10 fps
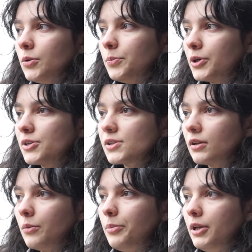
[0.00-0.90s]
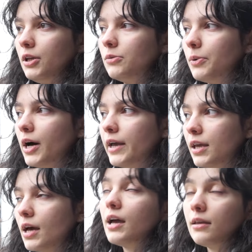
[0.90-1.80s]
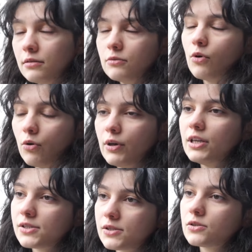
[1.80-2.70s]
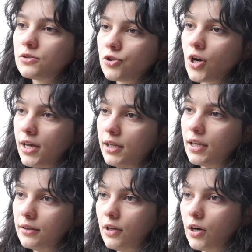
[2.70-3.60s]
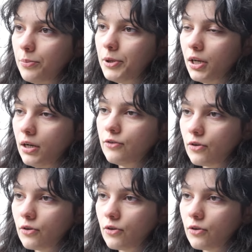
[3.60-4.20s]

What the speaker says: personal opinion, but I always try and get their opinion into